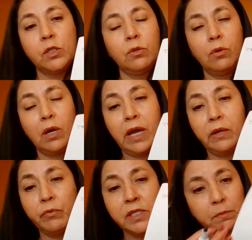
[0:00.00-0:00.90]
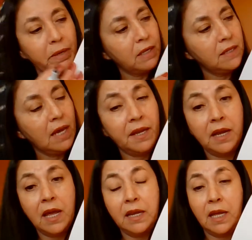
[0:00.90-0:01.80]
So I respect
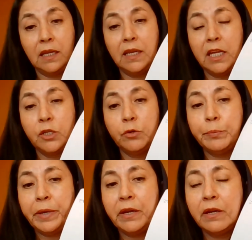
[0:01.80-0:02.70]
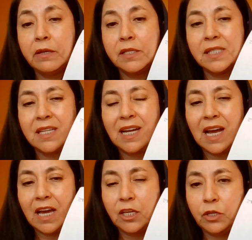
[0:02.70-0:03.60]
that and I let your parents
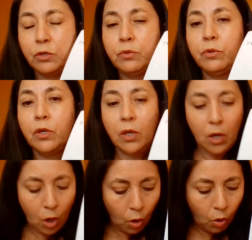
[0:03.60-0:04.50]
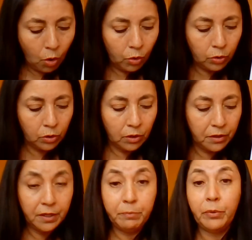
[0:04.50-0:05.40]
guide you on
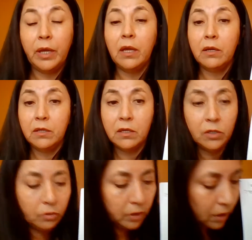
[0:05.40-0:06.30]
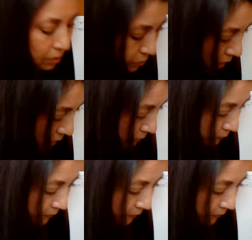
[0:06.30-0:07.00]
the prayer that you're gonna write.